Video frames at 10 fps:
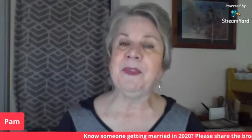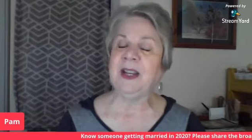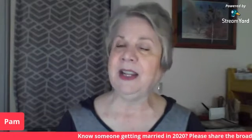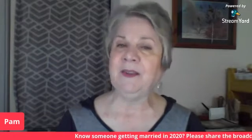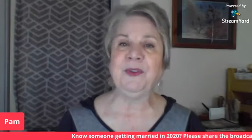
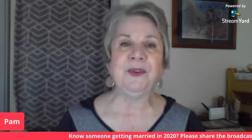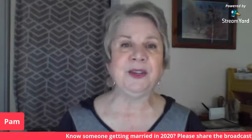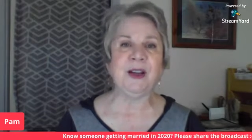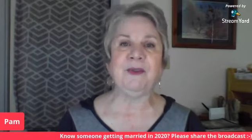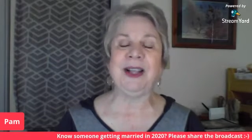then give
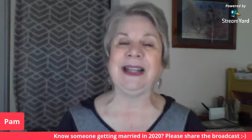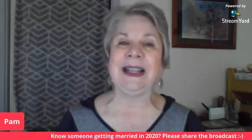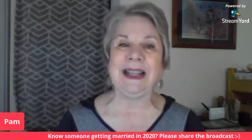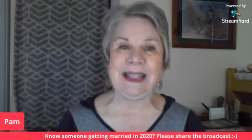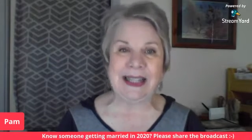yourself at
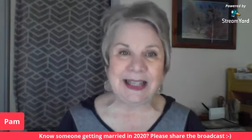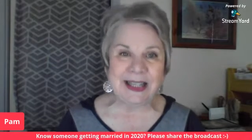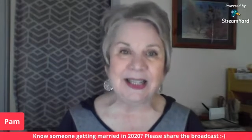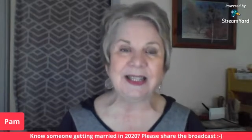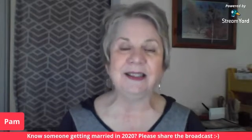
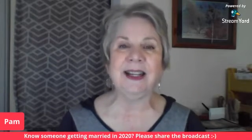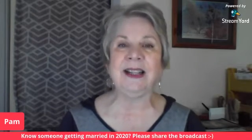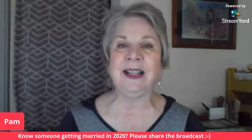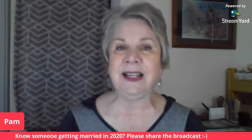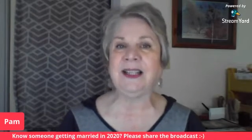least
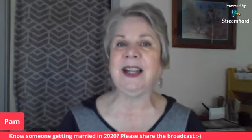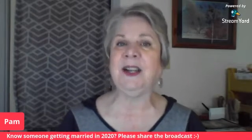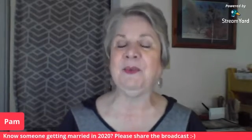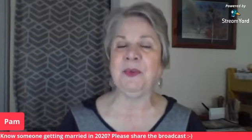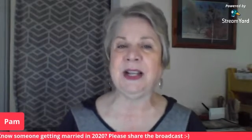
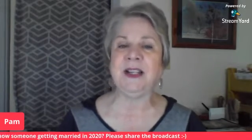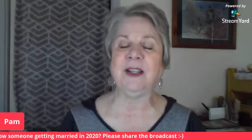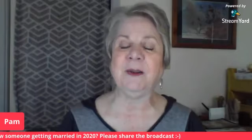8 weeks.